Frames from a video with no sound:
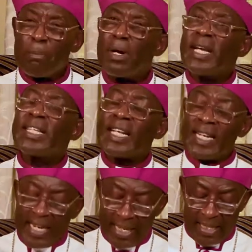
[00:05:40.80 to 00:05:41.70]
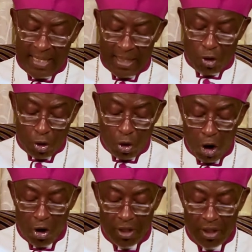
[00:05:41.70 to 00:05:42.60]
Please listen to
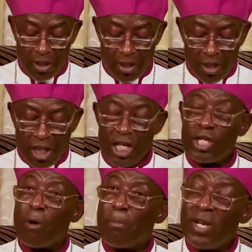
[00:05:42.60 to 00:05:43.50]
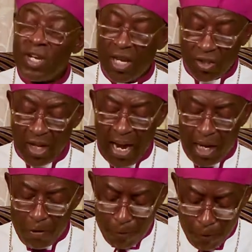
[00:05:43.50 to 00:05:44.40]
God in obedience
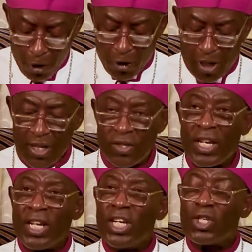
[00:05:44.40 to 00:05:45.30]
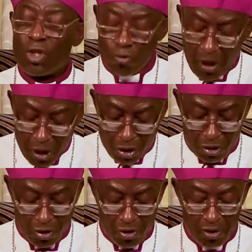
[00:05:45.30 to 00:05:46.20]
and follow His
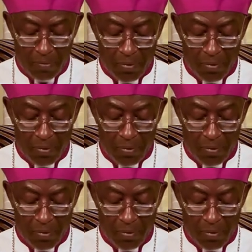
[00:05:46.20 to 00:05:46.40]
instructions.